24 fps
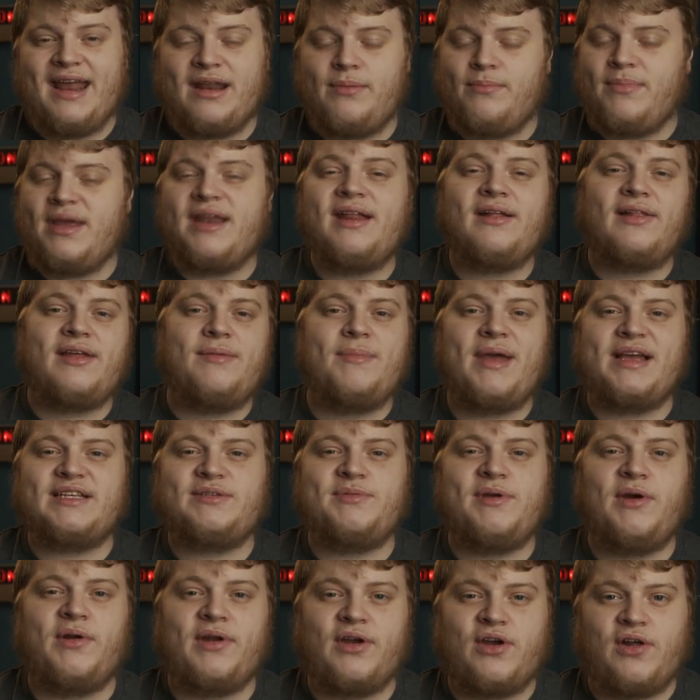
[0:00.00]
it immediately
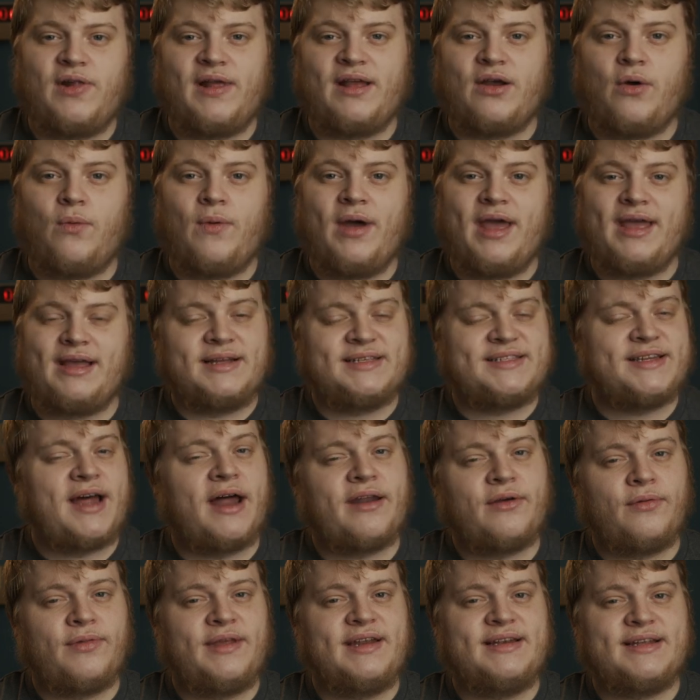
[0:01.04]
makes me want to click away, because
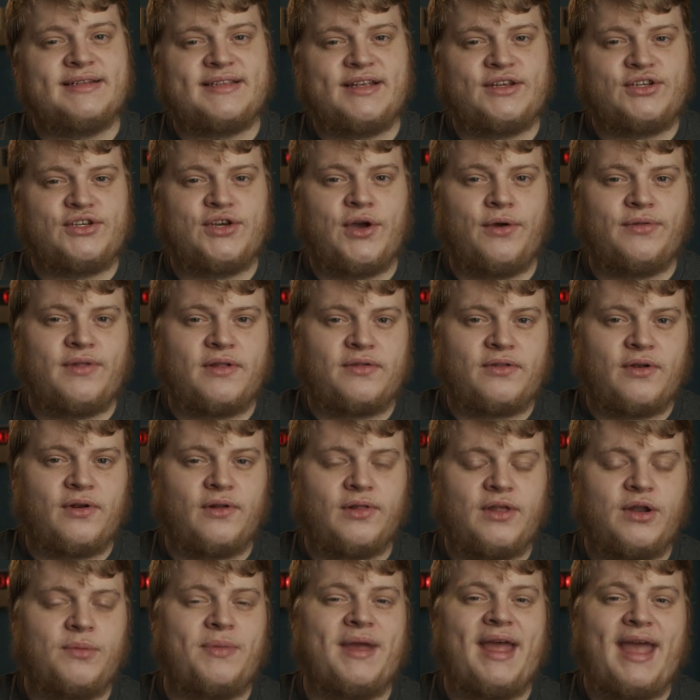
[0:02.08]
not only does it show that they're
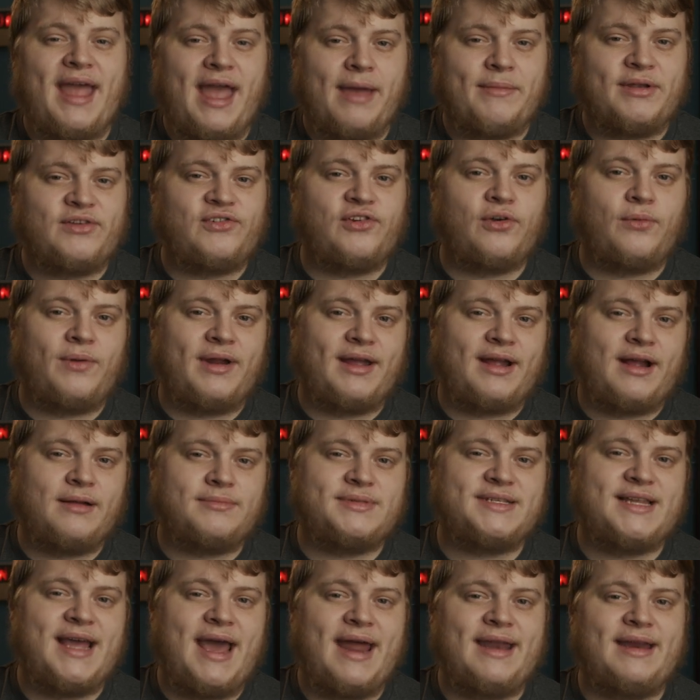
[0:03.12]
a little bit amateur when it
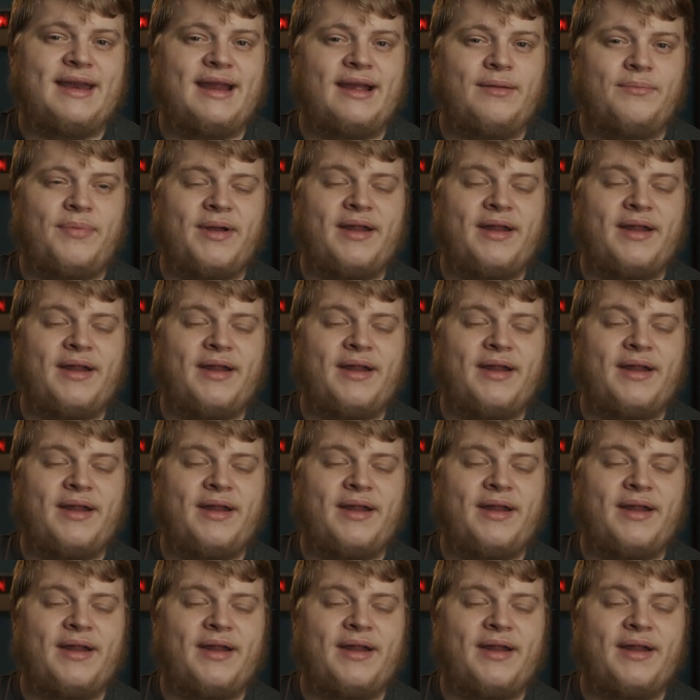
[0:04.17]
comes to editing,